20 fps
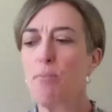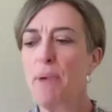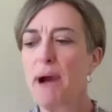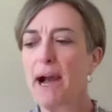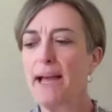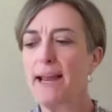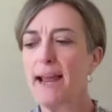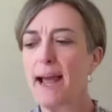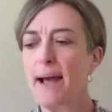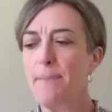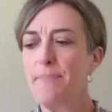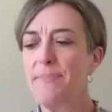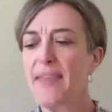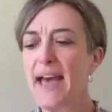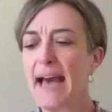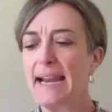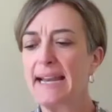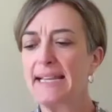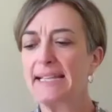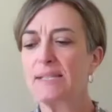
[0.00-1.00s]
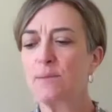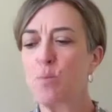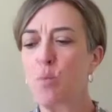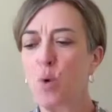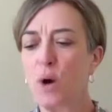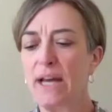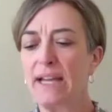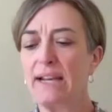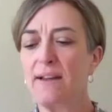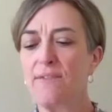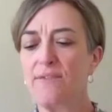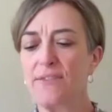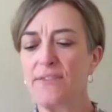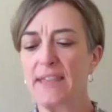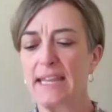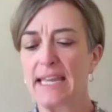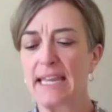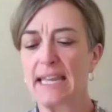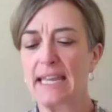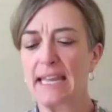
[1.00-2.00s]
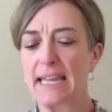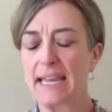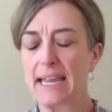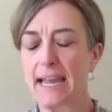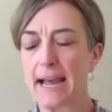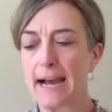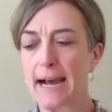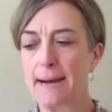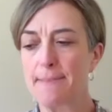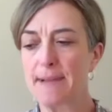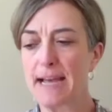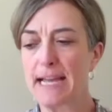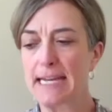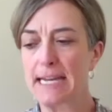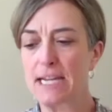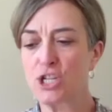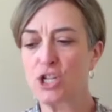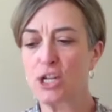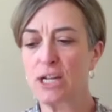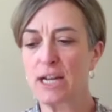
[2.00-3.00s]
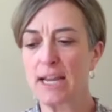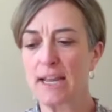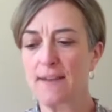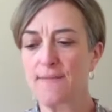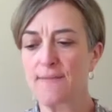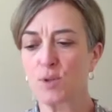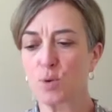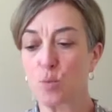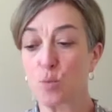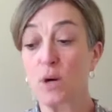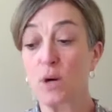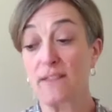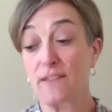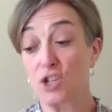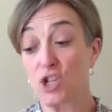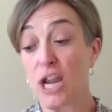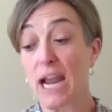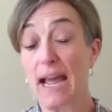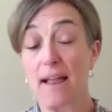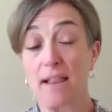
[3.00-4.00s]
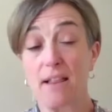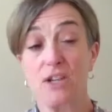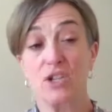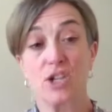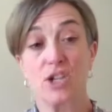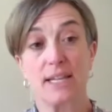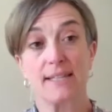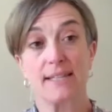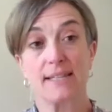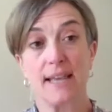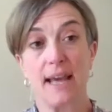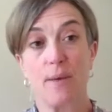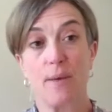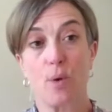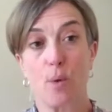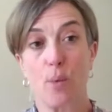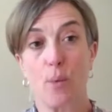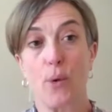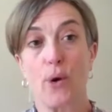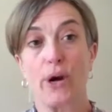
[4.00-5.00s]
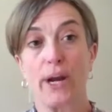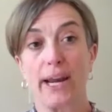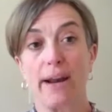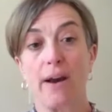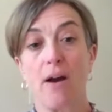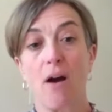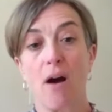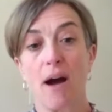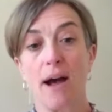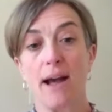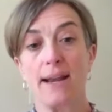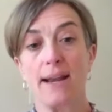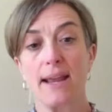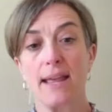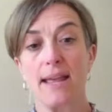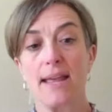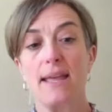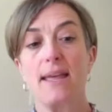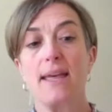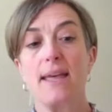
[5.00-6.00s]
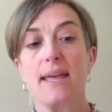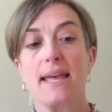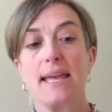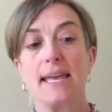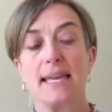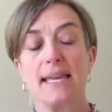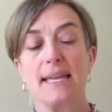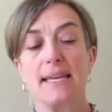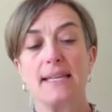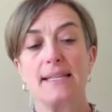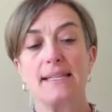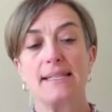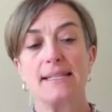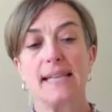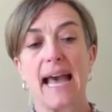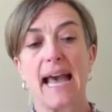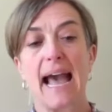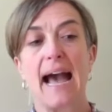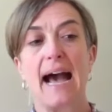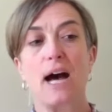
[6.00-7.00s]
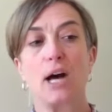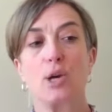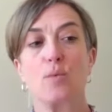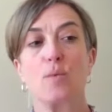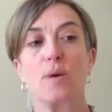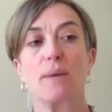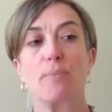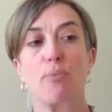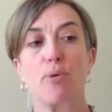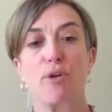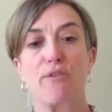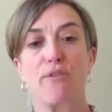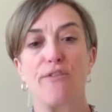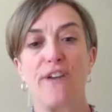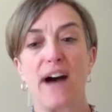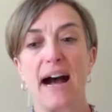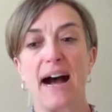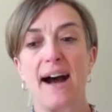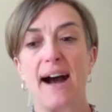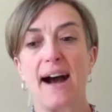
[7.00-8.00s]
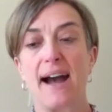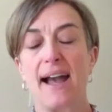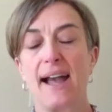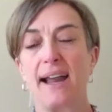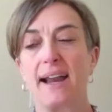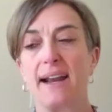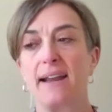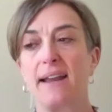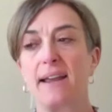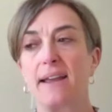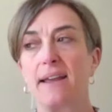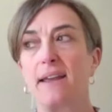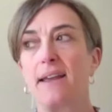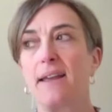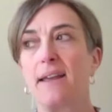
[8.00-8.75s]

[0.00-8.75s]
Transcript: But that is one of the initiatives, or one of the challenges that we're working on, is how do we provide